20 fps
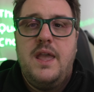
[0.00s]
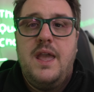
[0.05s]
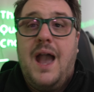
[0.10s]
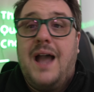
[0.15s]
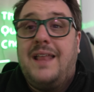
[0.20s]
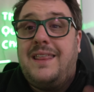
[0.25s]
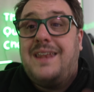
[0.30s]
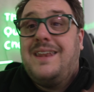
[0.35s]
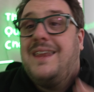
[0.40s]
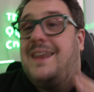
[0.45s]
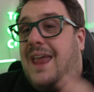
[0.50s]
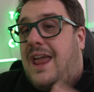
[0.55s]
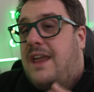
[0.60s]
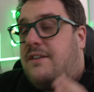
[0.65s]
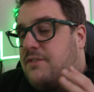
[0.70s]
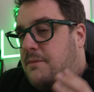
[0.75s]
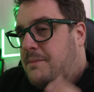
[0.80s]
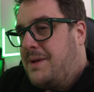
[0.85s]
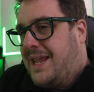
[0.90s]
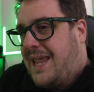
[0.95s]
At the end of the day,
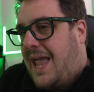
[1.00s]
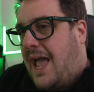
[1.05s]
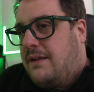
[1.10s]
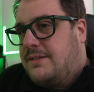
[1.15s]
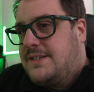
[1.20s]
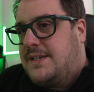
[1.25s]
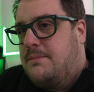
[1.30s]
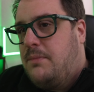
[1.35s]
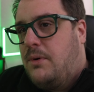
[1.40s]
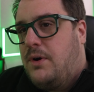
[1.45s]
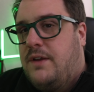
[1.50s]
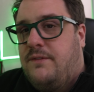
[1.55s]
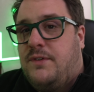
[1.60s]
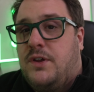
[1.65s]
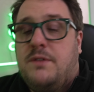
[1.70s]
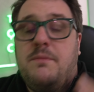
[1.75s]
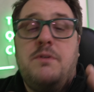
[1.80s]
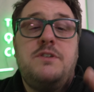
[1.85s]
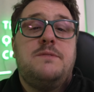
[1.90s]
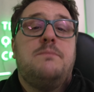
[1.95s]
from an accounting point of view,
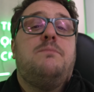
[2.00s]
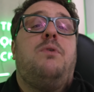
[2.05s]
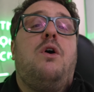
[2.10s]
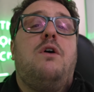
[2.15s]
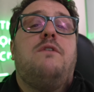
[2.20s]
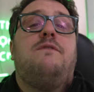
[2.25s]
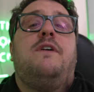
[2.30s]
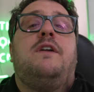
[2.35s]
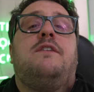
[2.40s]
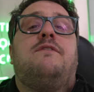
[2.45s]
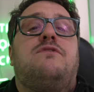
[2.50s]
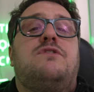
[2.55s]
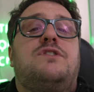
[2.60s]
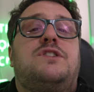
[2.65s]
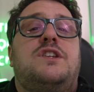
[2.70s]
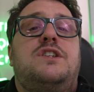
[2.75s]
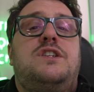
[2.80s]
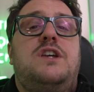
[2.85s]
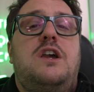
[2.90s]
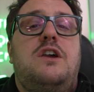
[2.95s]
the most important thing for us
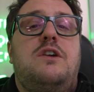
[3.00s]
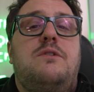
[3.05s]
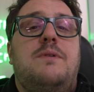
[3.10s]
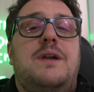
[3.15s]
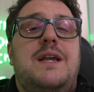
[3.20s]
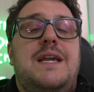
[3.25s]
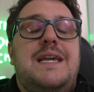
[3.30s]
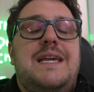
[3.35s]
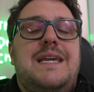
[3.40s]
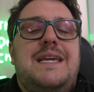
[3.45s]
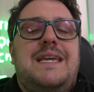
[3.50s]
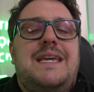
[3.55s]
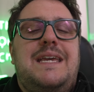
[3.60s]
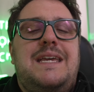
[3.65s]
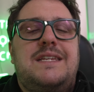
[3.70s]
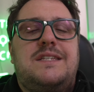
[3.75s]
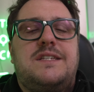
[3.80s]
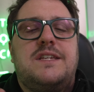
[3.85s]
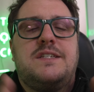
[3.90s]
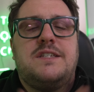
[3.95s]
to do
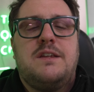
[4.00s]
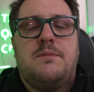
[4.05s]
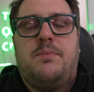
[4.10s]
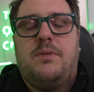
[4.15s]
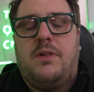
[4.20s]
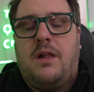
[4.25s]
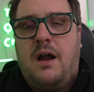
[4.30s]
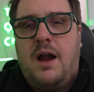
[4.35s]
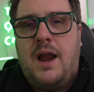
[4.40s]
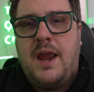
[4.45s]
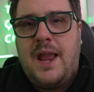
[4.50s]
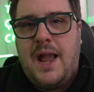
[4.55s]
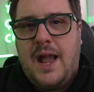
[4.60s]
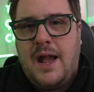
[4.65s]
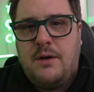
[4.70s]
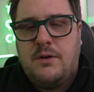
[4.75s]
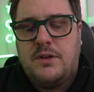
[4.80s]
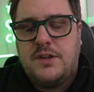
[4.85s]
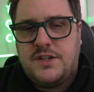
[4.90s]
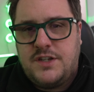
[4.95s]
is to supply
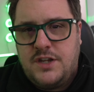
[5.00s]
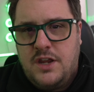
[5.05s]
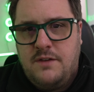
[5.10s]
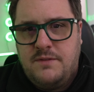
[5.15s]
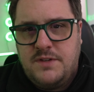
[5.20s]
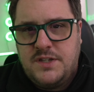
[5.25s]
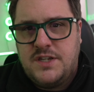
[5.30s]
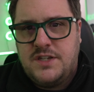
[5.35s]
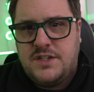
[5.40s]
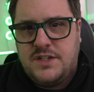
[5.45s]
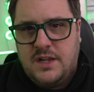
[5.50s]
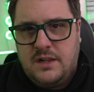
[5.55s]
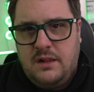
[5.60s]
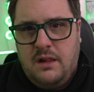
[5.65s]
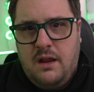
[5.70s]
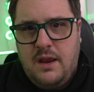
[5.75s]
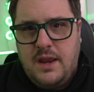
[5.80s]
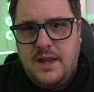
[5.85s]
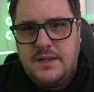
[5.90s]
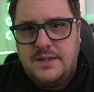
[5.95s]
our services to
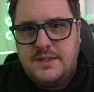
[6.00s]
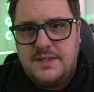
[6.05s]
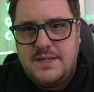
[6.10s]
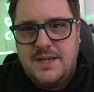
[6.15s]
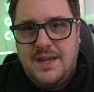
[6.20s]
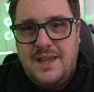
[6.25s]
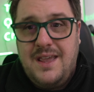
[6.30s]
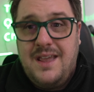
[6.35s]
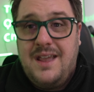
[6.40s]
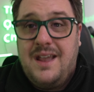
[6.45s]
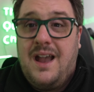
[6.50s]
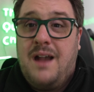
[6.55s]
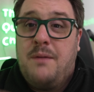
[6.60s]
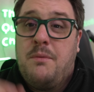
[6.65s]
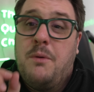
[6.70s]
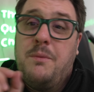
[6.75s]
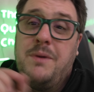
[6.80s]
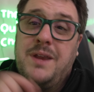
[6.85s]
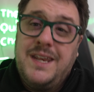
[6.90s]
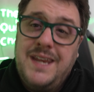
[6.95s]
clients. And
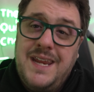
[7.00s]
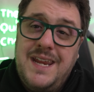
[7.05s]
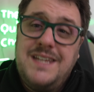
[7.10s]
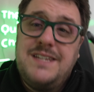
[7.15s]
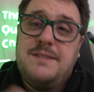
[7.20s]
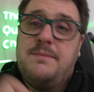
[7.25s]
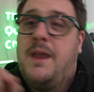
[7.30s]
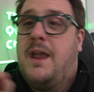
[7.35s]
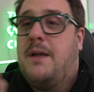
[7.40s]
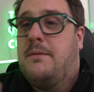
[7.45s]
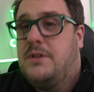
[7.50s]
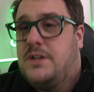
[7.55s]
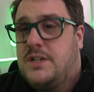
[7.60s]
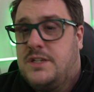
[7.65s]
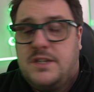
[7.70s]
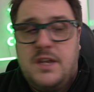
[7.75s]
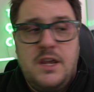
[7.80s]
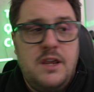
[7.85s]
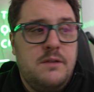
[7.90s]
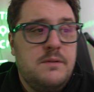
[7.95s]
what we need to be able to
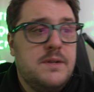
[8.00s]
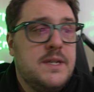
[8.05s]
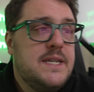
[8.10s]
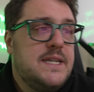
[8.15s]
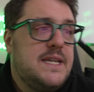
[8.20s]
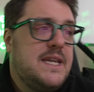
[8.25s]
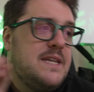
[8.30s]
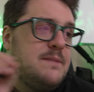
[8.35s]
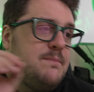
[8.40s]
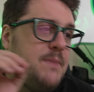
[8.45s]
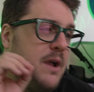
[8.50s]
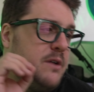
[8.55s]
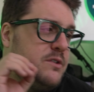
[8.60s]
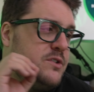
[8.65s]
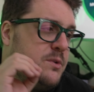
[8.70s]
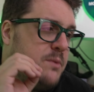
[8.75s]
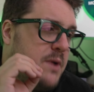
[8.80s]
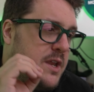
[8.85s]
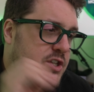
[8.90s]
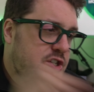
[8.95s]
do is be able
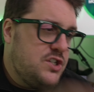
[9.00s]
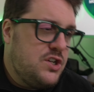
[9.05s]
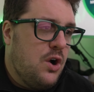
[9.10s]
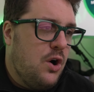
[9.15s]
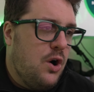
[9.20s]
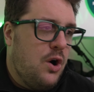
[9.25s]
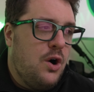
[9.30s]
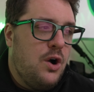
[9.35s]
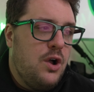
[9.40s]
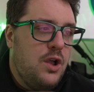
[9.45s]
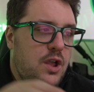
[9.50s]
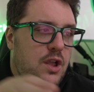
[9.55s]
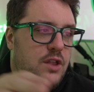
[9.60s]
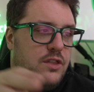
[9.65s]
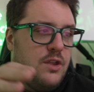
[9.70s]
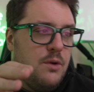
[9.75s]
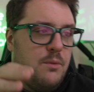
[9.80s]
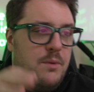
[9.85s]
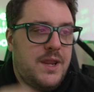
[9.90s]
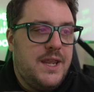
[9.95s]
to ensure
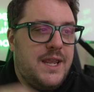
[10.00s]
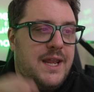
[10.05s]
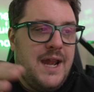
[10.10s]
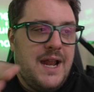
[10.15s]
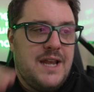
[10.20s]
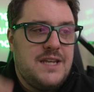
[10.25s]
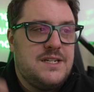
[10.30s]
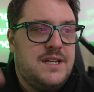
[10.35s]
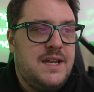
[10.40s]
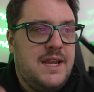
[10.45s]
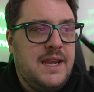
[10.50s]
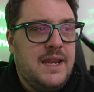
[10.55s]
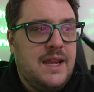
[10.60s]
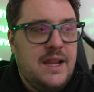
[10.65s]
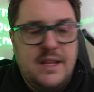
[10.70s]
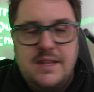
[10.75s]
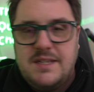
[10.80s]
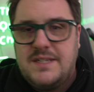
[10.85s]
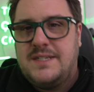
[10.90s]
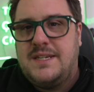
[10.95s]
that we can actually
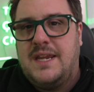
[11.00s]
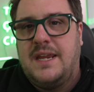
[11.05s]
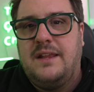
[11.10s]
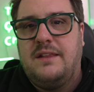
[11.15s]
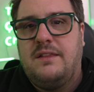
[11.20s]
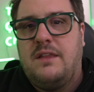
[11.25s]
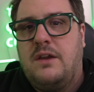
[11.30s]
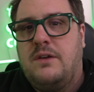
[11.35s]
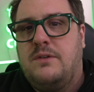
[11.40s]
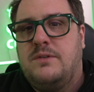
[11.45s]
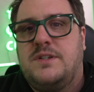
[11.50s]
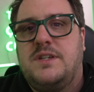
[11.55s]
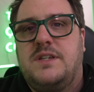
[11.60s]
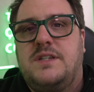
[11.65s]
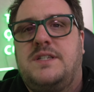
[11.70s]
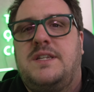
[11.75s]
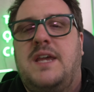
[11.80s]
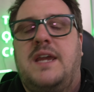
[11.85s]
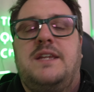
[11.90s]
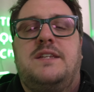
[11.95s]
sync those
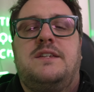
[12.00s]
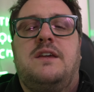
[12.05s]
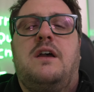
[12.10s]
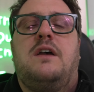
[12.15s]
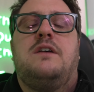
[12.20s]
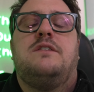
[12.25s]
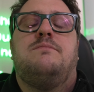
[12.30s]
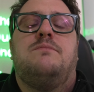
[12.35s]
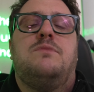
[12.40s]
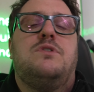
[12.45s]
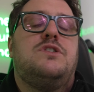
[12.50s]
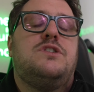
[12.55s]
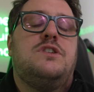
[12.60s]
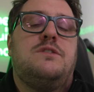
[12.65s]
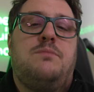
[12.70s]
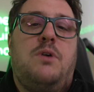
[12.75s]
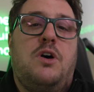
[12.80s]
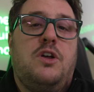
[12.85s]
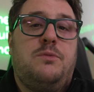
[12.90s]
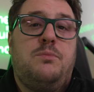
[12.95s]
data as much as
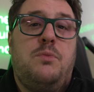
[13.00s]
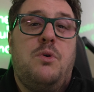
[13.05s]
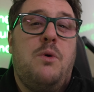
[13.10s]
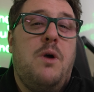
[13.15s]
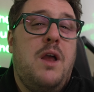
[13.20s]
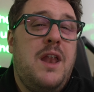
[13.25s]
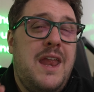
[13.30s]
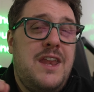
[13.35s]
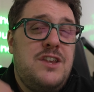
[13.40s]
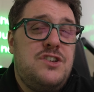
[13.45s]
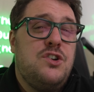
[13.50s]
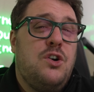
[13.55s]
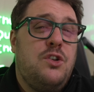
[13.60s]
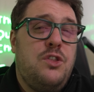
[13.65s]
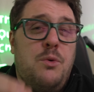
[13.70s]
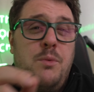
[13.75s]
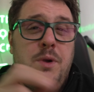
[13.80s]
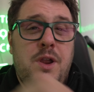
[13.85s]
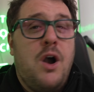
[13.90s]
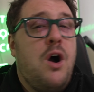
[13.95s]
possible and ensure
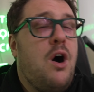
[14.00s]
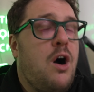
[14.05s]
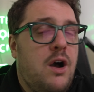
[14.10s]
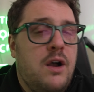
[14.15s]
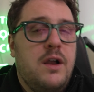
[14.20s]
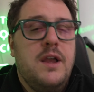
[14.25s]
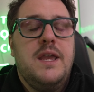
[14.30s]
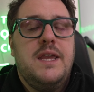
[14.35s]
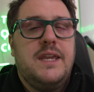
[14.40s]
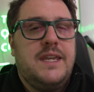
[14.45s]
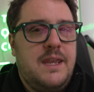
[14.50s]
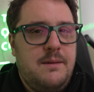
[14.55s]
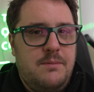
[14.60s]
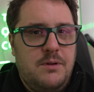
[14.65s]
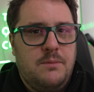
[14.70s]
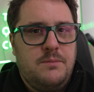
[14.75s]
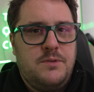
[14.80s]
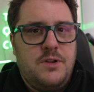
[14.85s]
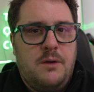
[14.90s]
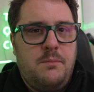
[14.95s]
that we are keeping
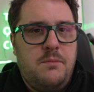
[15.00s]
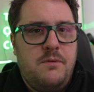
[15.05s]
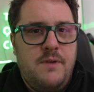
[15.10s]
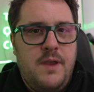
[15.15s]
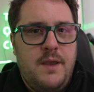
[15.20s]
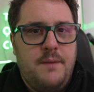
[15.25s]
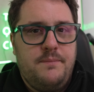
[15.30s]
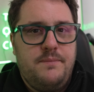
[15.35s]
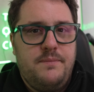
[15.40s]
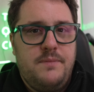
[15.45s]
on top of it.